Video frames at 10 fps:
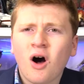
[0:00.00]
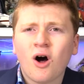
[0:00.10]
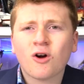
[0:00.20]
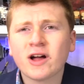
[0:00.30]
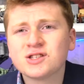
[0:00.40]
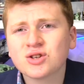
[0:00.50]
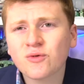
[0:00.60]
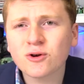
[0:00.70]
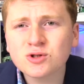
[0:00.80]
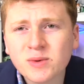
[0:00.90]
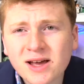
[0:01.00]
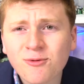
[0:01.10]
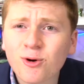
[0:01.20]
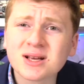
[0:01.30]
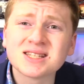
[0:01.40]
Alright, so first we
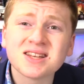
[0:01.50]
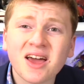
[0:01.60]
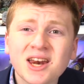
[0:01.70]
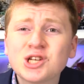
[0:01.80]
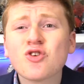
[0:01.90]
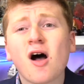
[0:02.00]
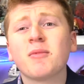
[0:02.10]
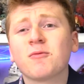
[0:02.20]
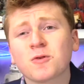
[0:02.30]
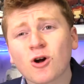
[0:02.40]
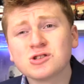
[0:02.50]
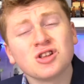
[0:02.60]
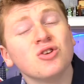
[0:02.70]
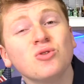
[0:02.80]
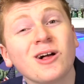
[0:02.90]
have our exciting drama in regards
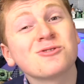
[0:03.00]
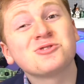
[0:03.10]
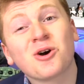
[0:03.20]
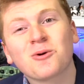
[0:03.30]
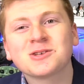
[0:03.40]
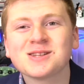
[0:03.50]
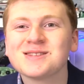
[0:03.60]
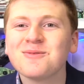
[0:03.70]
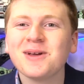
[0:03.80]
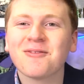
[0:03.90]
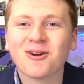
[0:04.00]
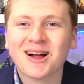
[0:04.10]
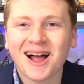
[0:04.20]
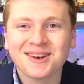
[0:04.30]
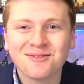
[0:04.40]
to new LEGO Star Wars sets, and then we have our
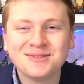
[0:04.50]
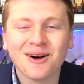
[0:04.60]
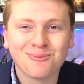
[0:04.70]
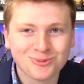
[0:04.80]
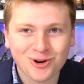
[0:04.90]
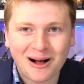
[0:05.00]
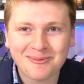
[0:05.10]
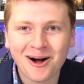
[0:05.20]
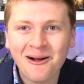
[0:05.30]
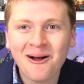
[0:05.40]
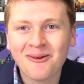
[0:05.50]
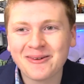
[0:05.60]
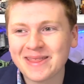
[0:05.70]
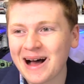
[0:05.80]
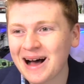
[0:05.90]
kind of dumb drama
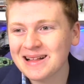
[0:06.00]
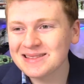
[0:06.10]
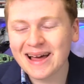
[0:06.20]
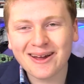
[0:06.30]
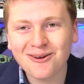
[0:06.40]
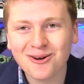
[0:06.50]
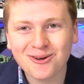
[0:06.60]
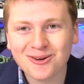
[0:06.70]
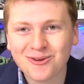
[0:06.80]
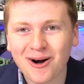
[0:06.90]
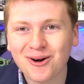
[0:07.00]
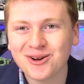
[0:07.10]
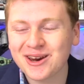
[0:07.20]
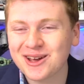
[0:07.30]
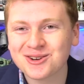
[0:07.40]
with uh, LEGO
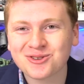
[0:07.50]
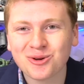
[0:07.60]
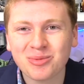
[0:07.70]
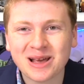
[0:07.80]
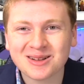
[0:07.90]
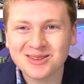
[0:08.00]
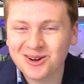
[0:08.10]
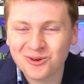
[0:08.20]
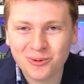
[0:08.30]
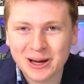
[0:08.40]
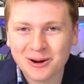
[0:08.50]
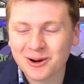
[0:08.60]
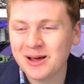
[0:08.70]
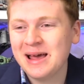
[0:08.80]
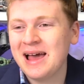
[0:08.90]
quality control being a little
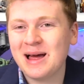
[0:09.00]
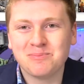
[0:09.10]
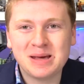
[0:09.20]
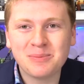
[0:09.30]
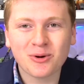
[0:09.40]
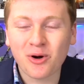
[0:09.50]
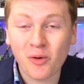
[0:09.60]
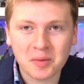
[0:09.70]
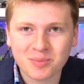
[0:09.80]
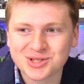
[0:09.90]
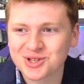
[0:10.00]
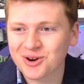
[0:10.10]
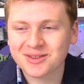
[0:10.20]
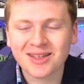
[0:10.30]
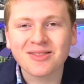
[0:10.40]
weird and people going
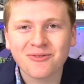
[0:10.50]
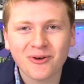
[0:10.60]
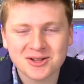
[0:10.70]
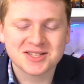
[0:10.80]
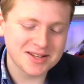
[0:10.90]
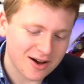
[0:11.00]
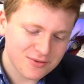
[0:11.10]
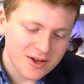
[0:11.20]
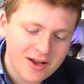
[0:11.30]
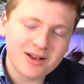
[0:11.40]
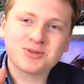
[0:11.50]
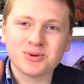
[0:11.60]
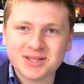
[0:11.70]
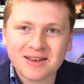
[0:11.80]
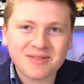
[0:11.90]
berserk, the, the fun stuff. So
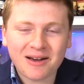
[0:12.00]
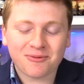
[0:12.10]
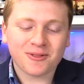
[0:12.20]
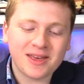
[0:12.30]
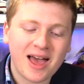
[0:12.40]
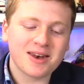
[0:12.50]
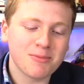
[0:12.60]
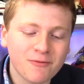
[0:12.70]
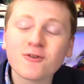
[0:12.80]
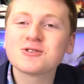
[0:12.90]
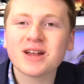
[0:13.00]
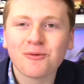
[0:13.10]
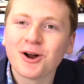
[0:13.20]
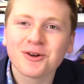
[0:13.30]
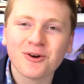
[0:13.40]
we'll save that for the end. But first I
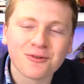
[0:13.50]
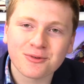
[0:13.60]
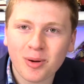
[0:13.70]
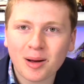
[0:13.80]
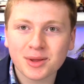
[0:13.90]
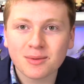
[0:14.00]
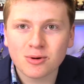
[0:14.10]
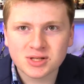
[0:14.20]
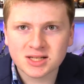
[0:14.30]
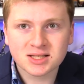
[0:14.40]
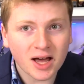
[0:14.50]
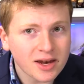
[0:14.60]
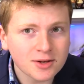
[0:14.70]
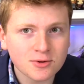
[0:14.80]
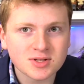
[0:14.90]
want to go over probably the most
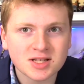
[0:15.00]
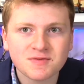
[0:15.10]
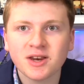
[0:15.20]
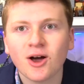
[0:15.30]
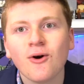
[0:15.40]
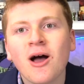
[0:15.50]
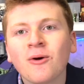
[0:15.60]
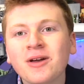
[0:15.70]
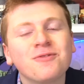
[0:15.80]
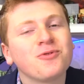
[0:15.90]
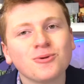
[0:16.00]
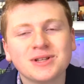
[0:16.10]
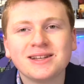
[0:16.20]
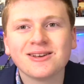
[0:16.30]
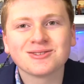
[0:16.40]
exciting news in this video. We have full
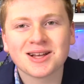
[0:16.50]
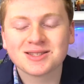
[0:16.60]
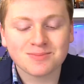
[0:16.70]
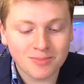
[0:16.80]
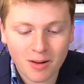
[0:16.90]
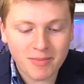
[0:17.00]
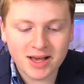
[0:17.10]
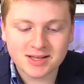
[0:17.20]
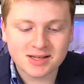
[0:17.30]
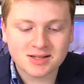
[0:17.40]
details on some amazing